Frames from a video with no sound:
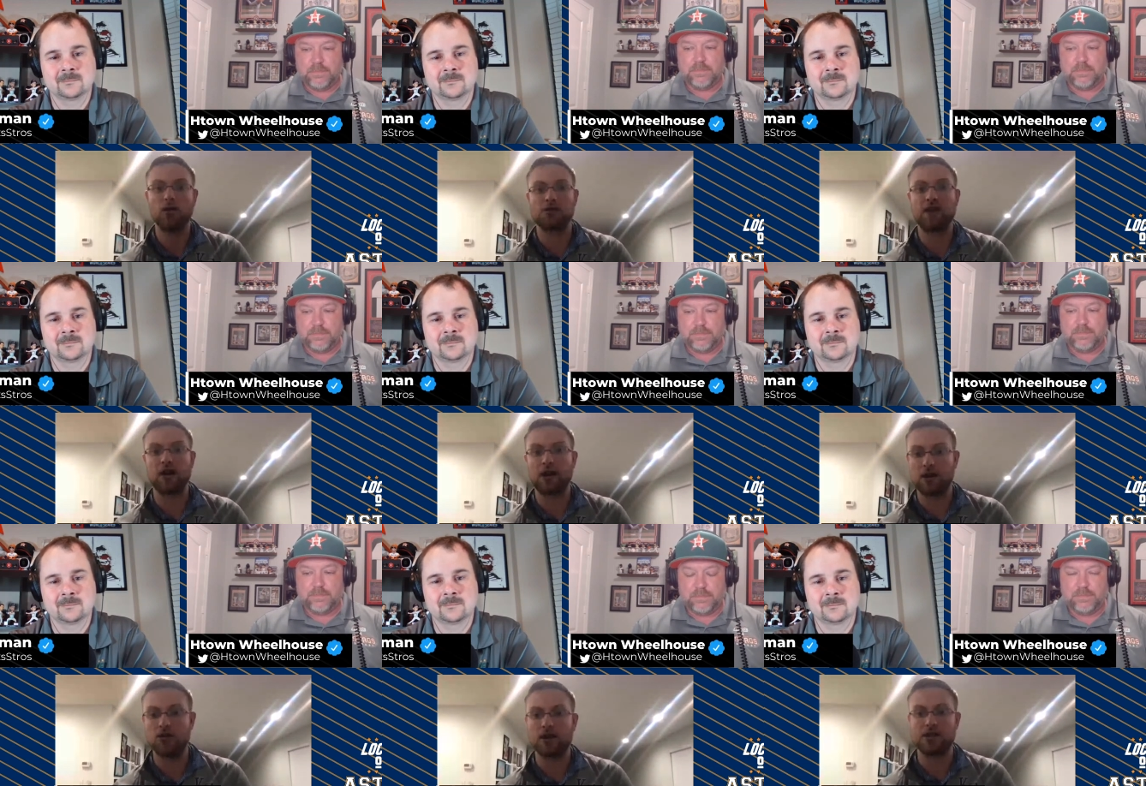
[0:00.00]
Speaker 1: was
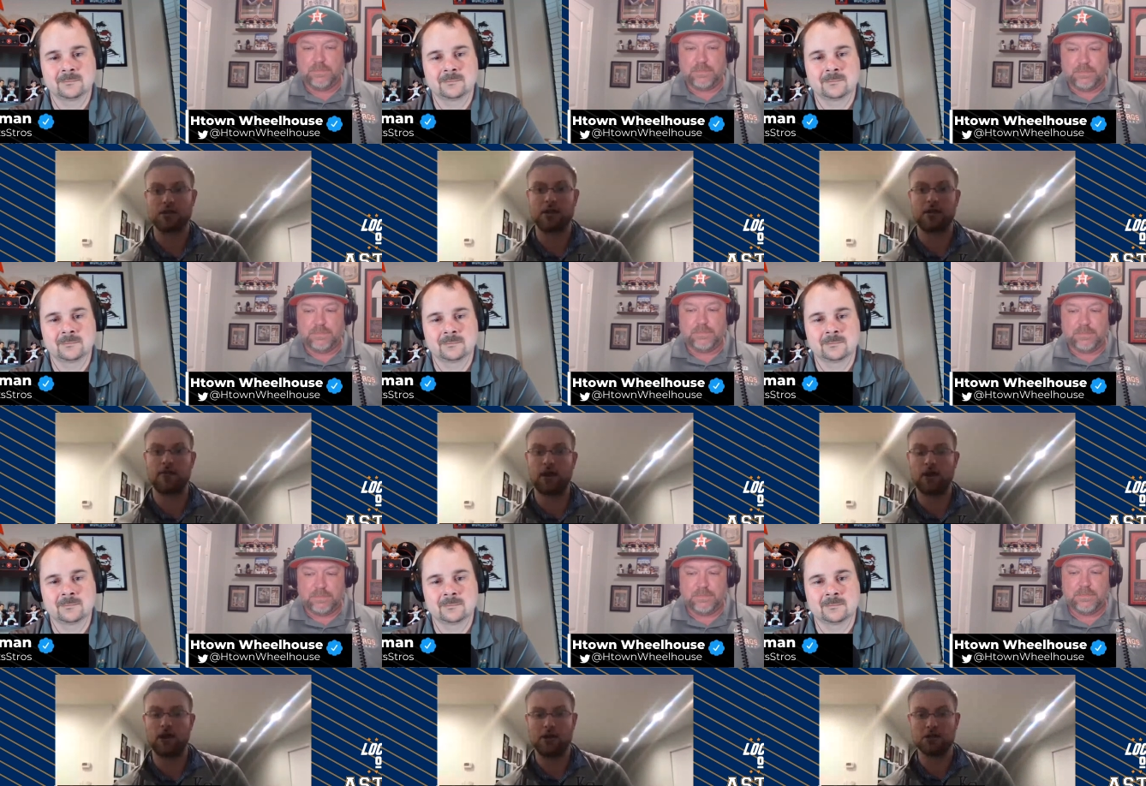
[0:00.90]
very interesting and
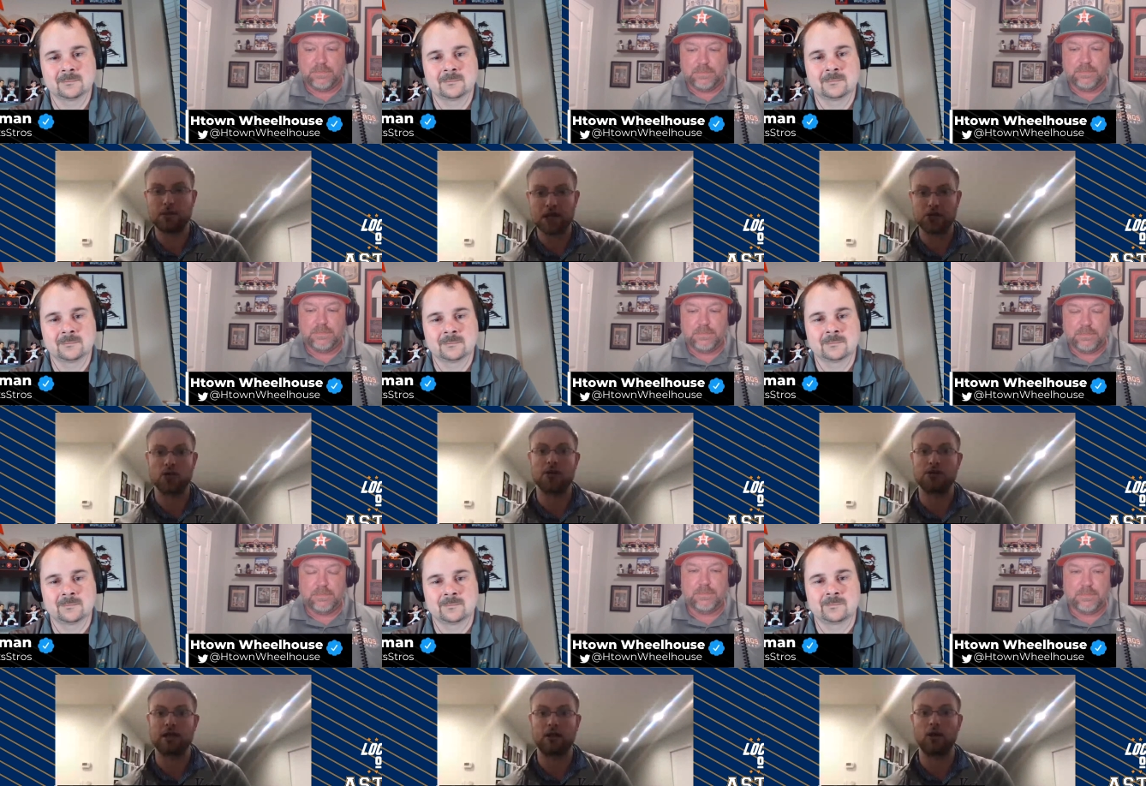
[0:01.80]
very special
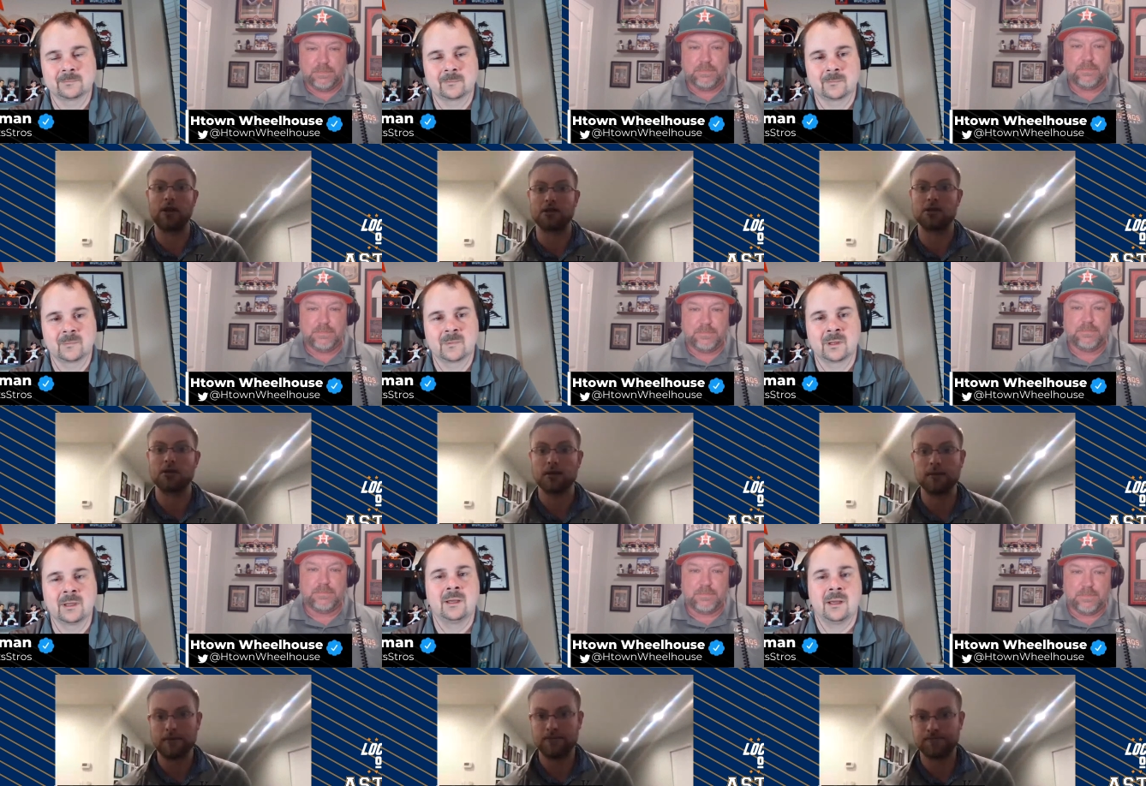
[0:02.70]
to say the least.
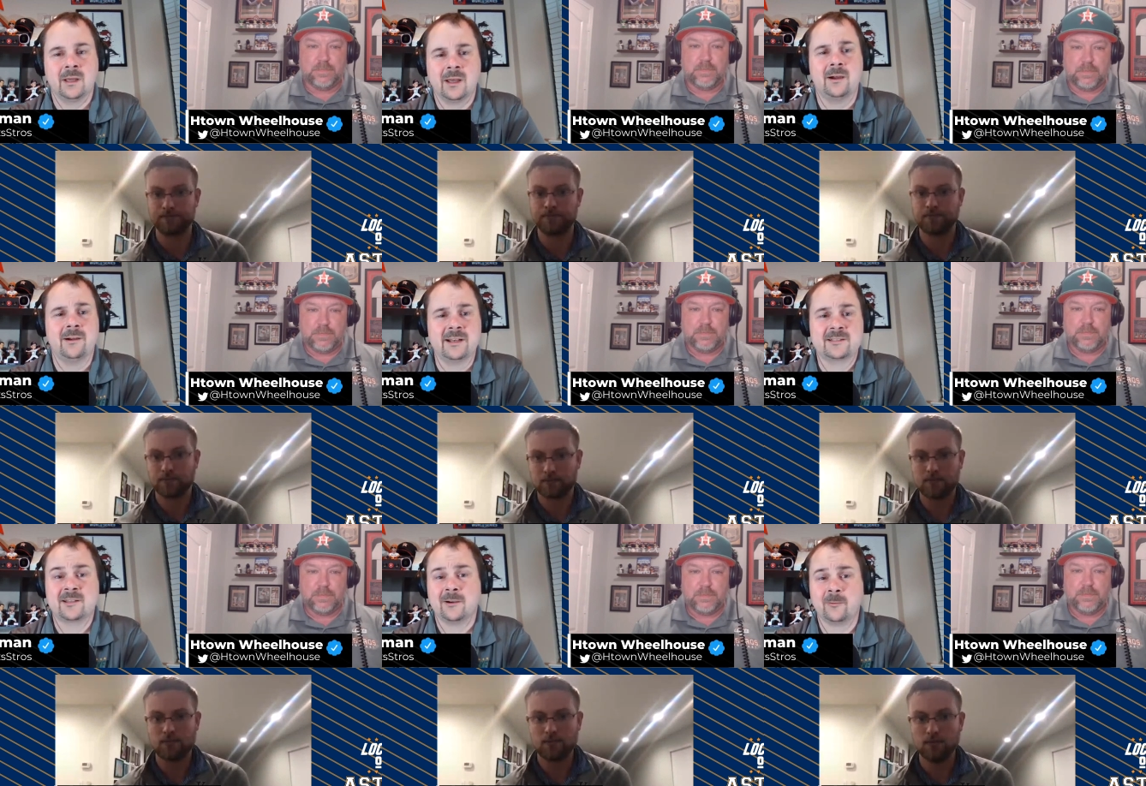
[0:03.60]
Speaker 2: All
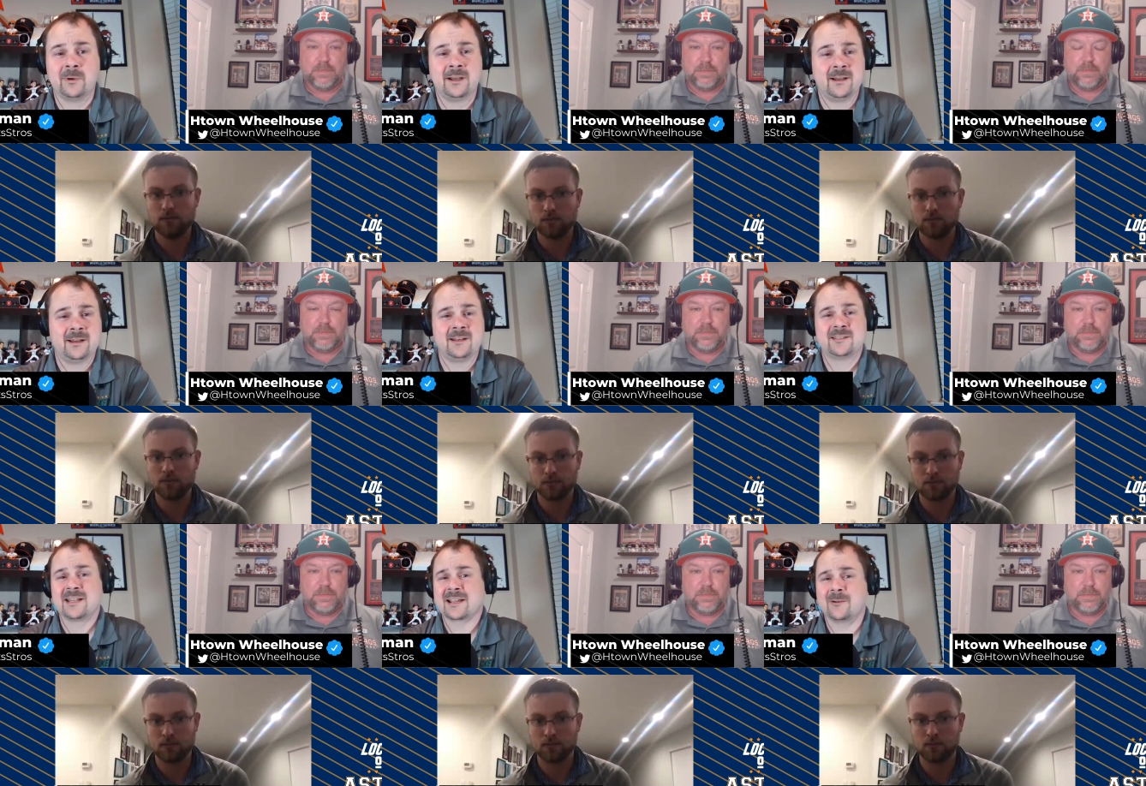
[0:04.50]
righty. So uh,
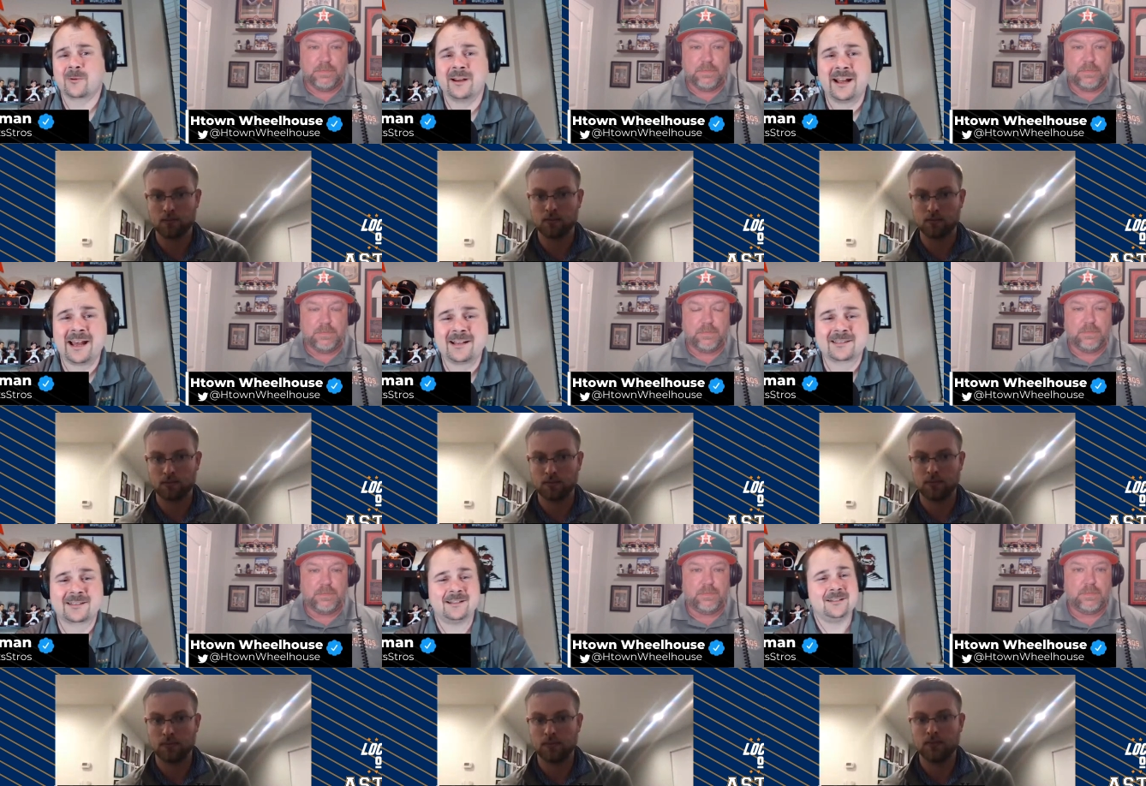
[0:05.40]
in a second, we're going to
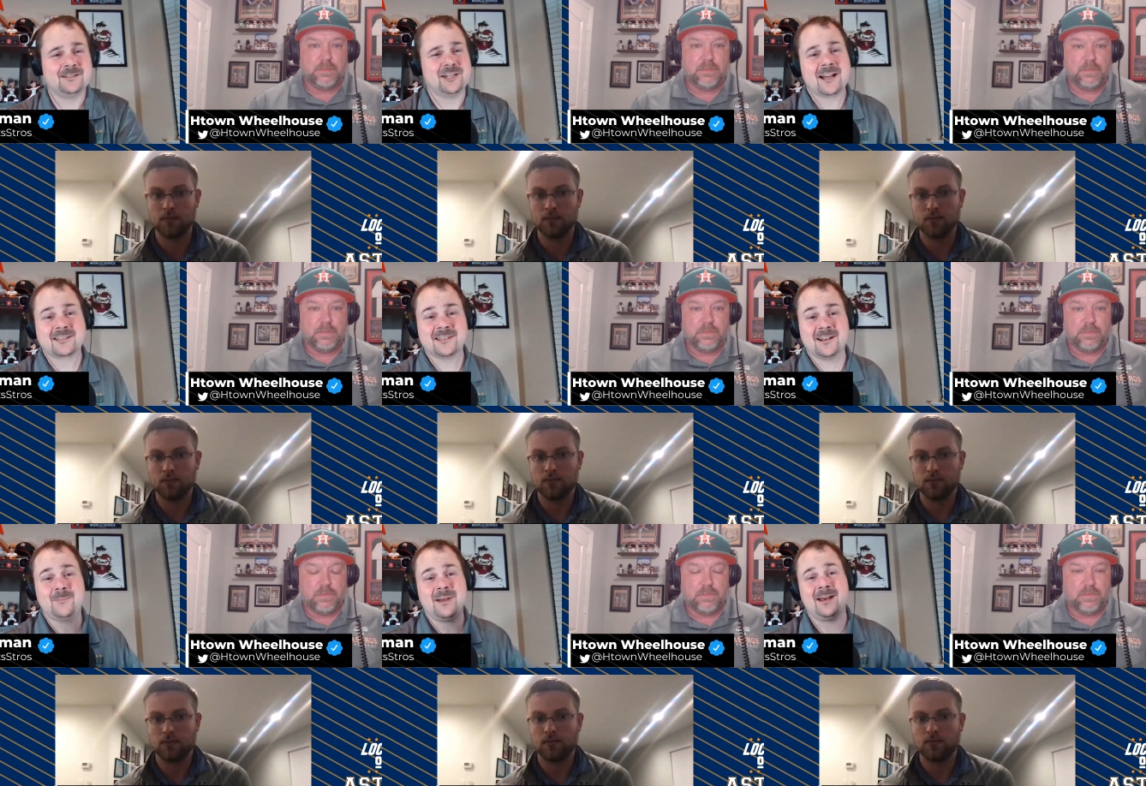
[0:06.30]
ask uh,
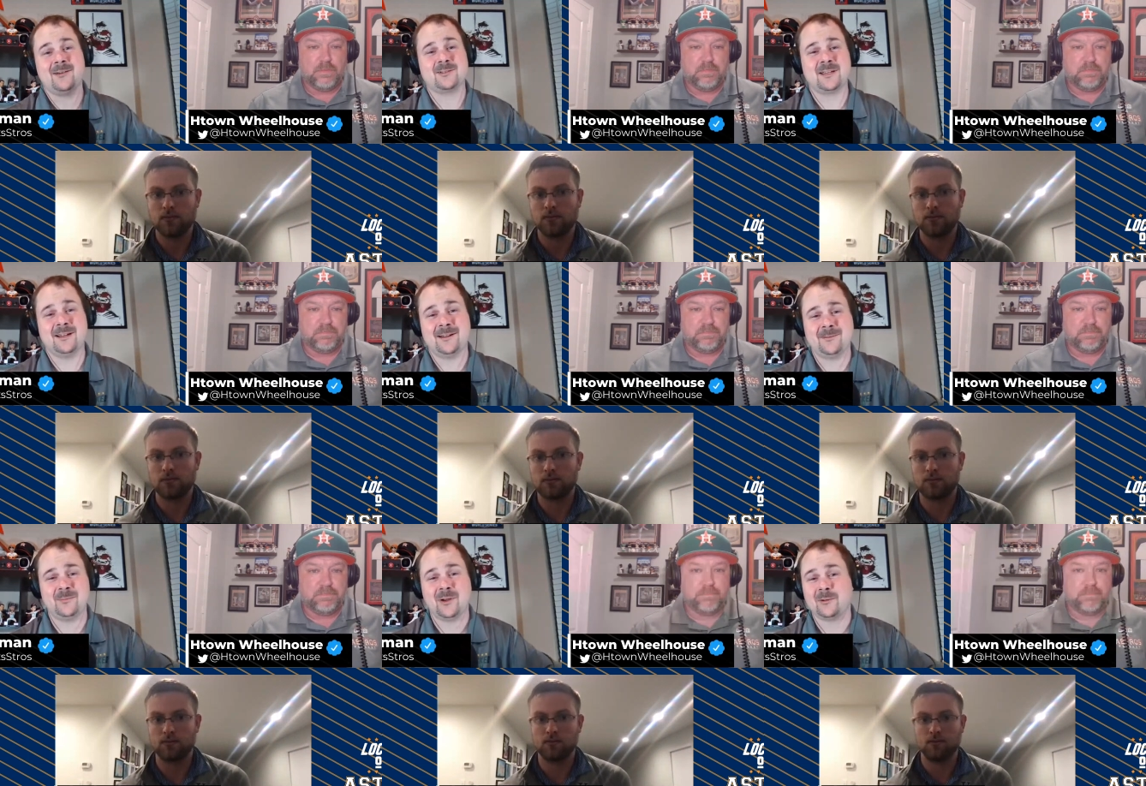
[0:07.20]
Jackson about
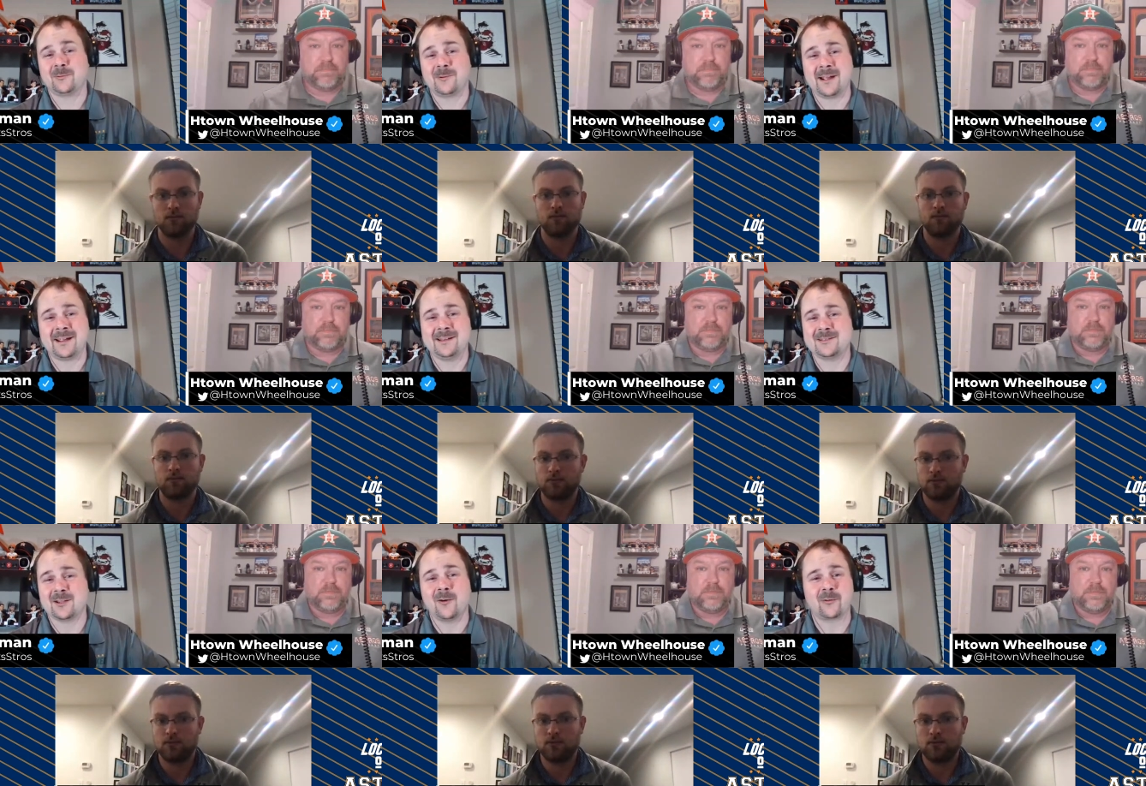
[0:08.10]
uh, Nolan Ryan's